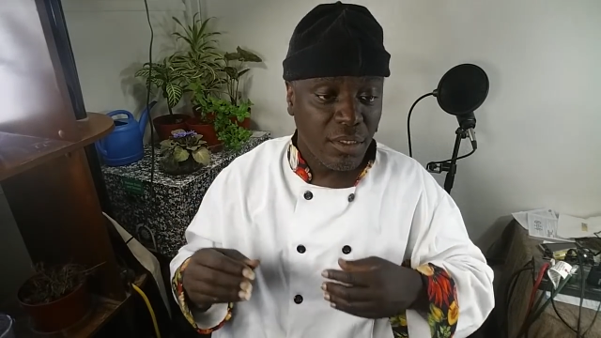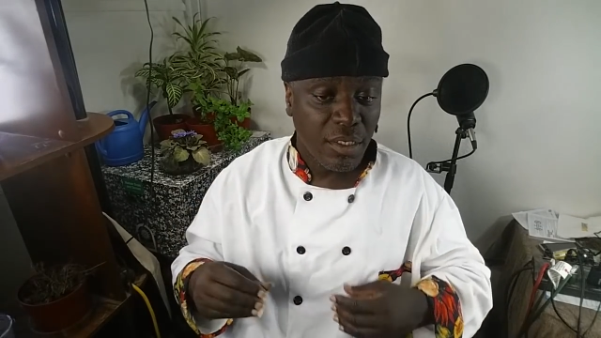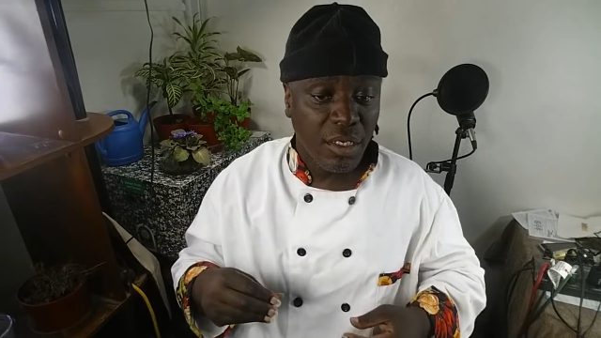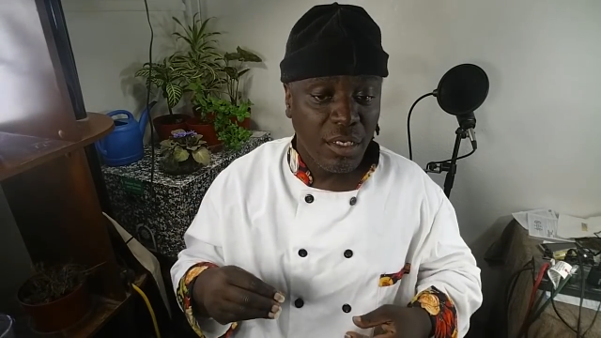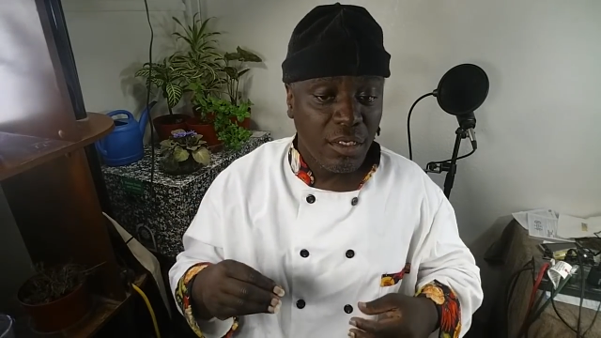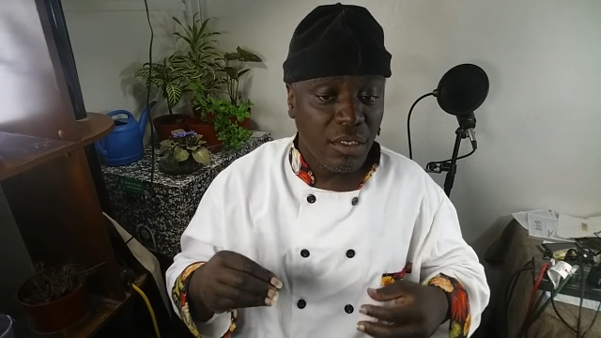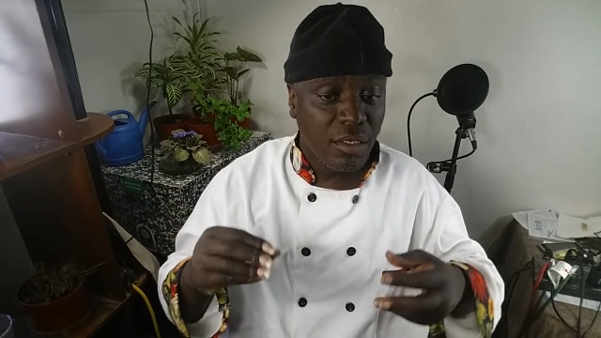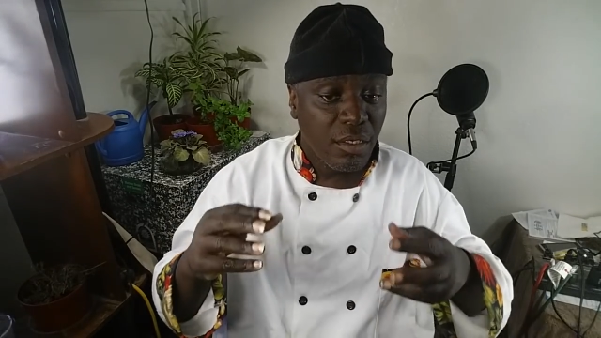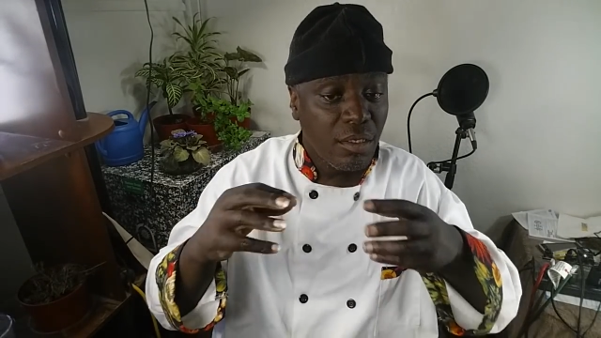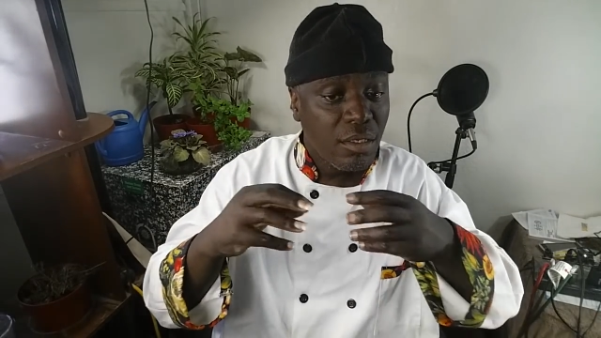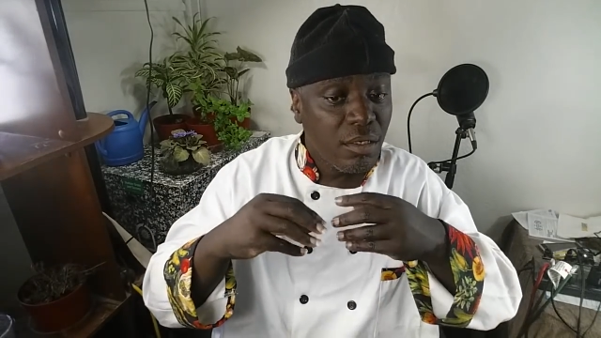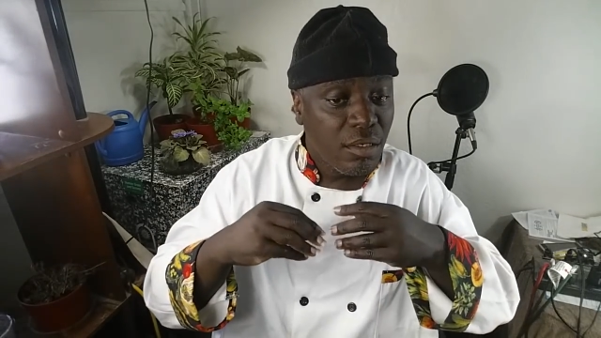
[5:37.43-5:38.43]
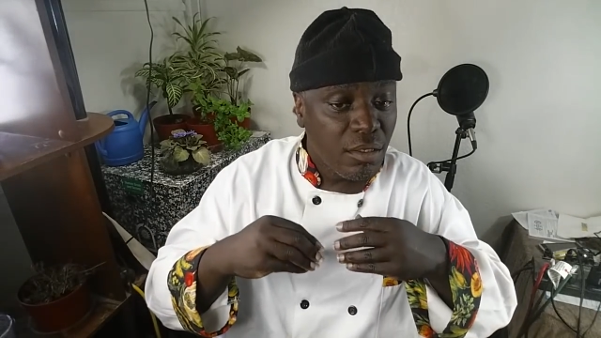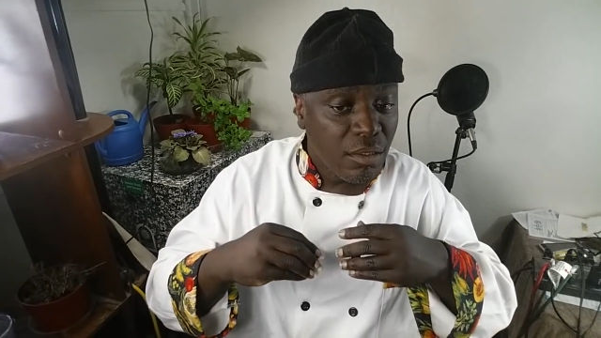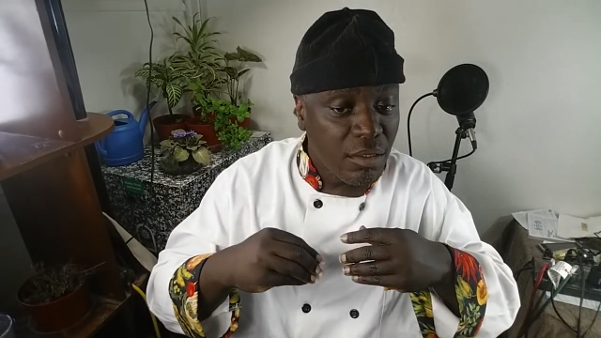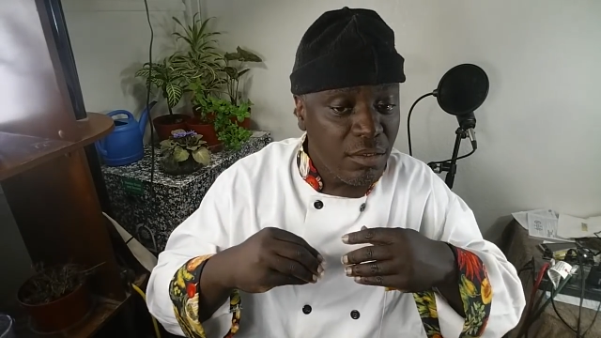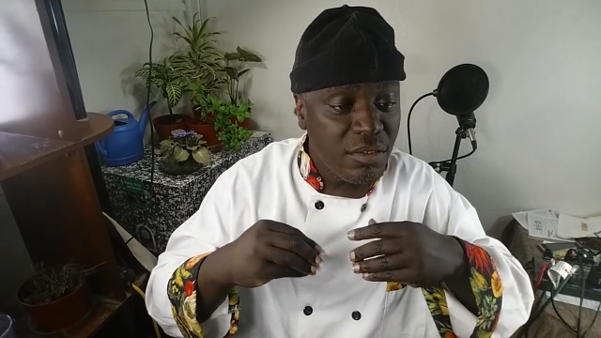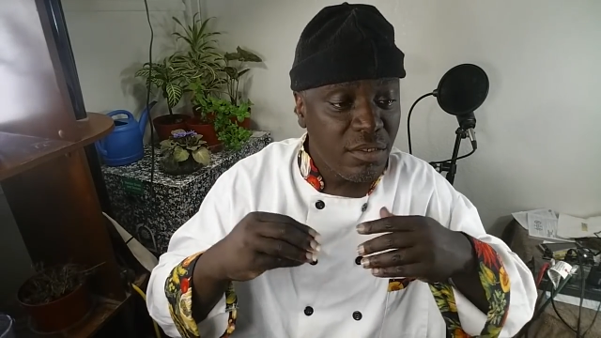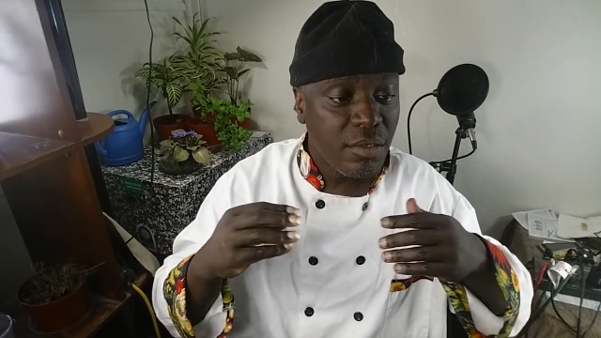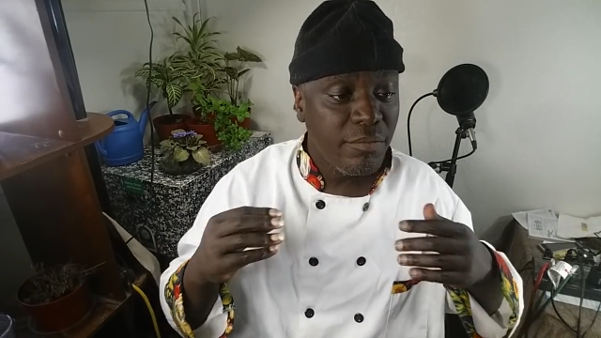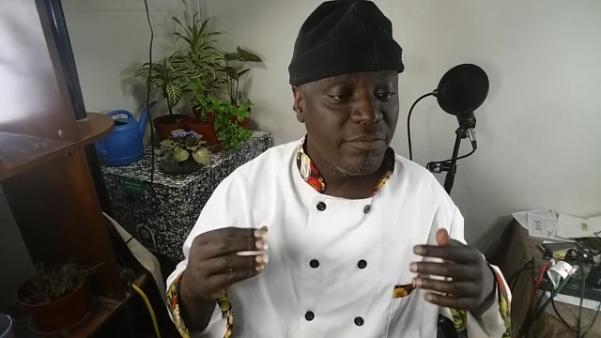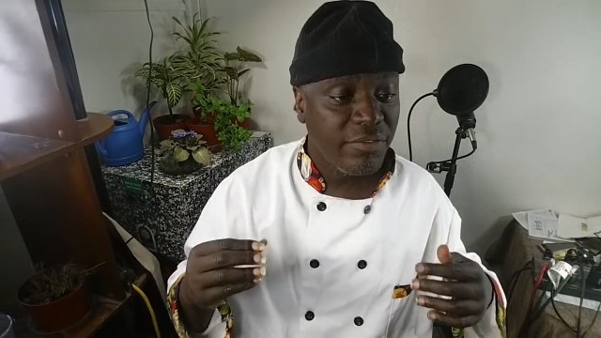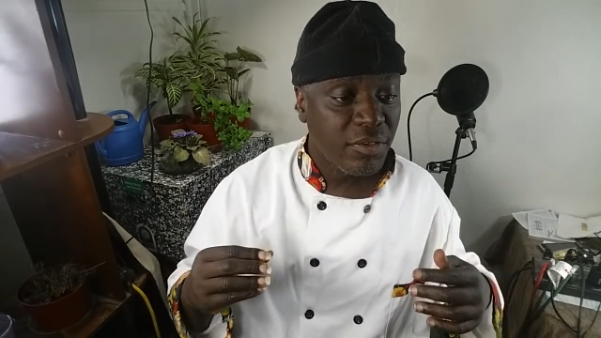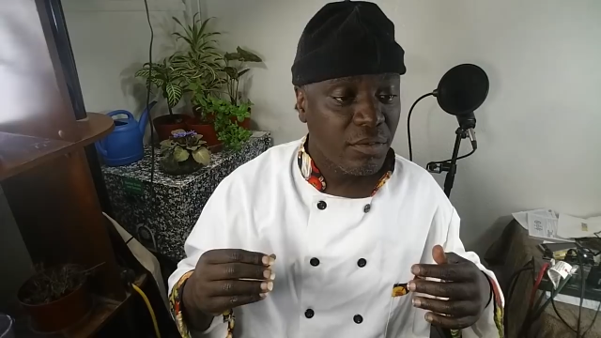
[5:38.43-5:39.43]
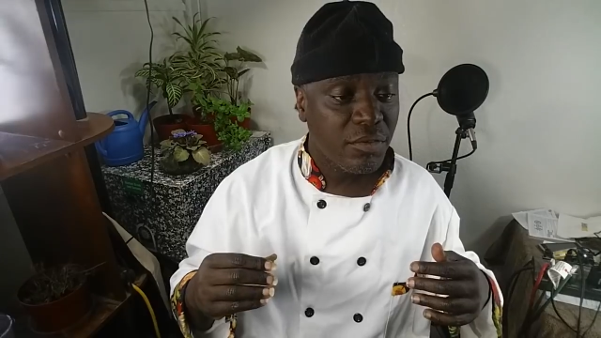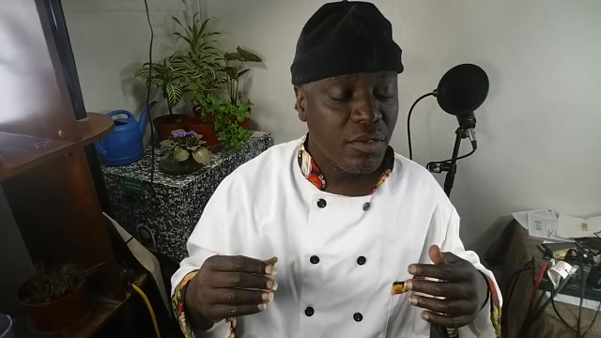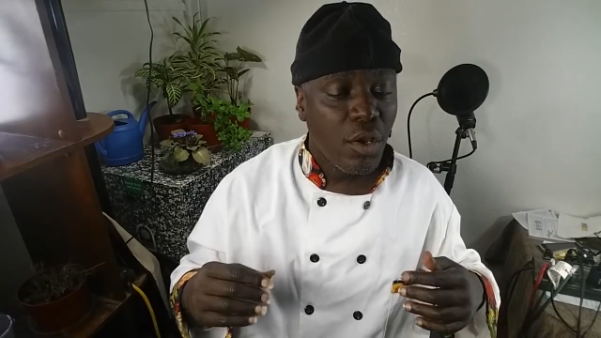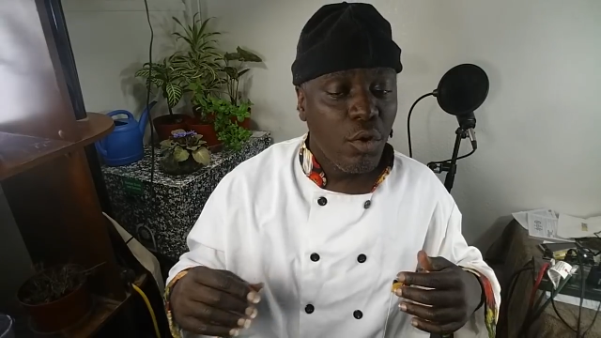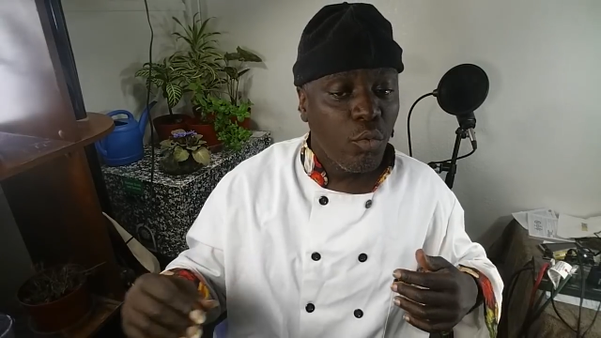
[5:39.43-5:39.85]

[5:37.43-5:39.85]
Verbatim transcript: in the STEM fields.